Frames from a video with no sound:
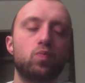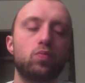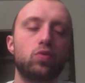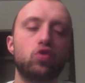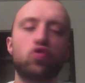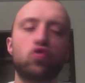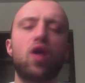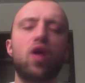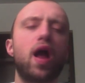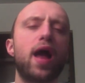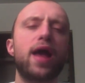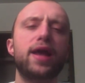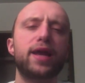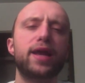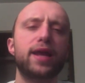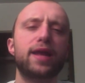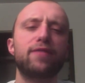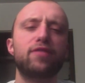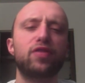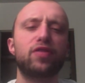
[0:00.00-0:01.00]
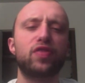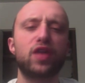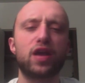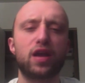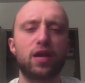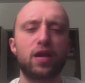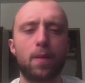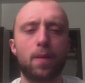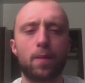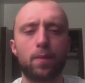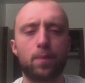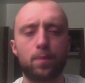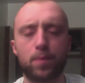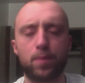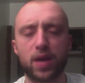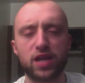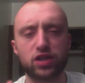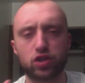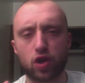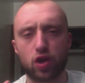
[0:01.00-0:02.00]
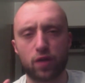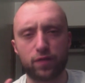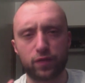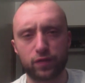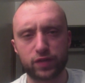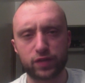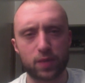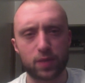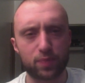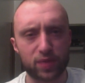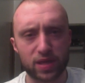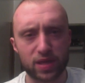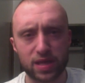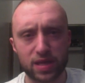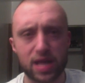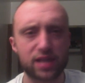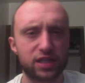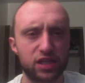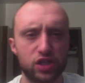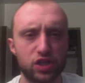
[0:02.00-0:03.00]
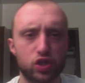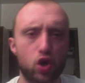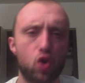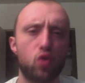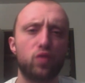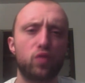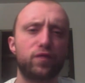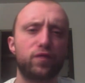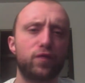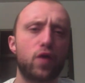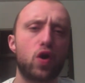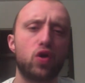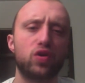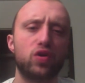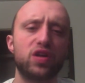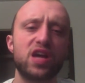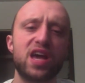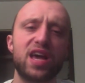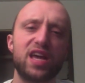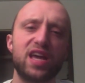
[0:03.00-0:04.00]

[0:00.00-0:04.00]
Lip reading: crying and everything based off of something that's his own fault.